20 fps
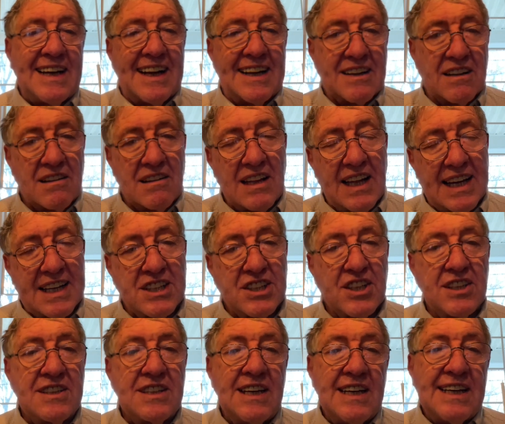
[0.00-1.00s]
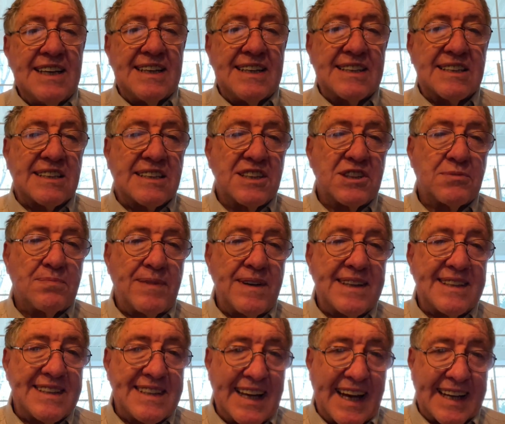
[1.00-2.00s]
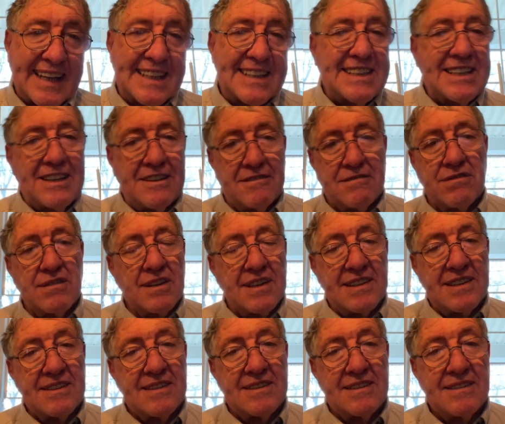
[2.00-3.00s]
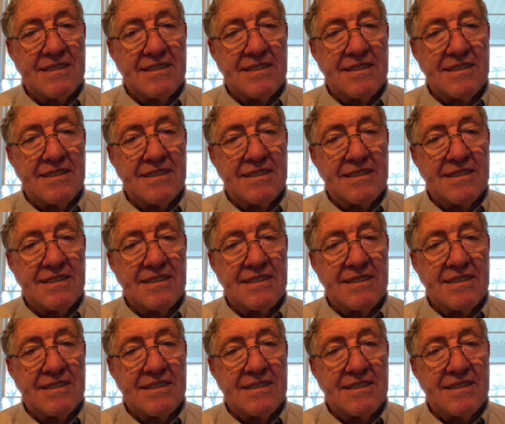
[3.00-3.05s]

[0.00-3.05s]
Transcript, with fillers: an election is to speak negatively